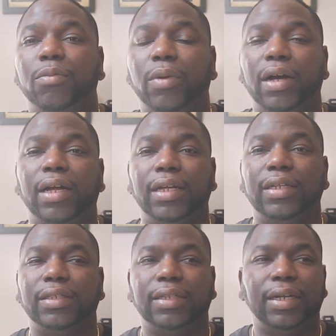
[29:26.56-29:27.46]
But
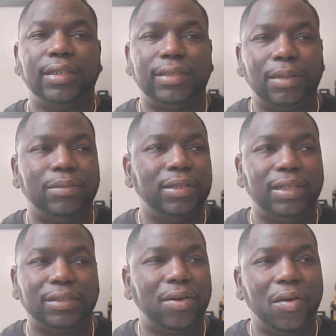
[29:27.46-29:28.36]
there's something
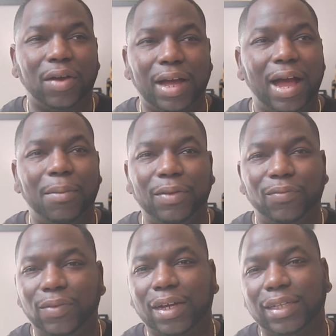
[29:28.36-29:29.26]
that's called common
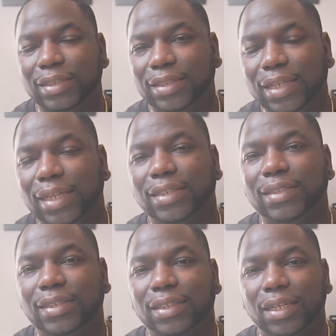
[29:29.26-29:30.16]
fucking
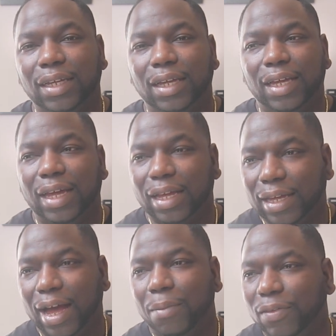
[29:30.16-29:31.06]
sense. And
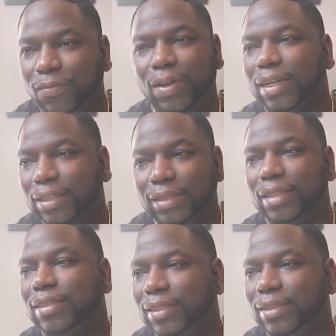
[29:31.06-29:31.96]
common fucking
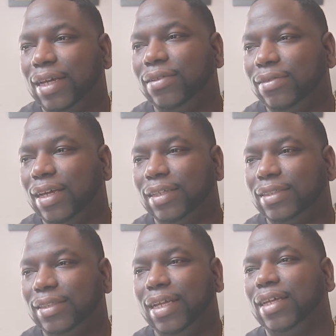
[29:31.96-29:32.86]
sense to tell you that a
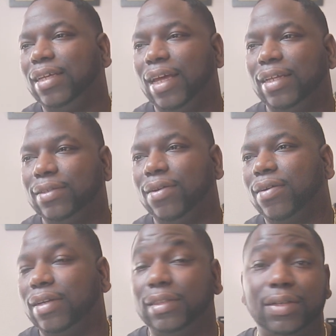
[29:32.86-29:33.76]
snake can't
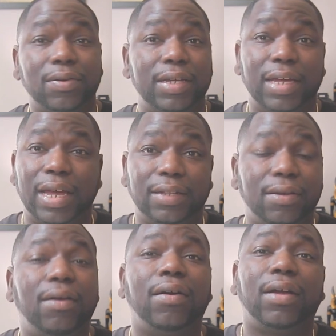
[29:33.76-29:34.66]
talk and a donkey can't
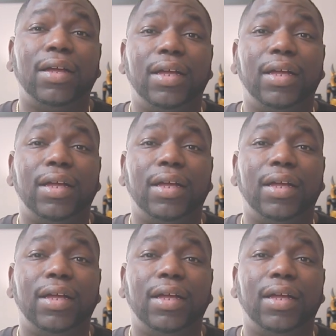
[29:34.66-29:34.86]
talk.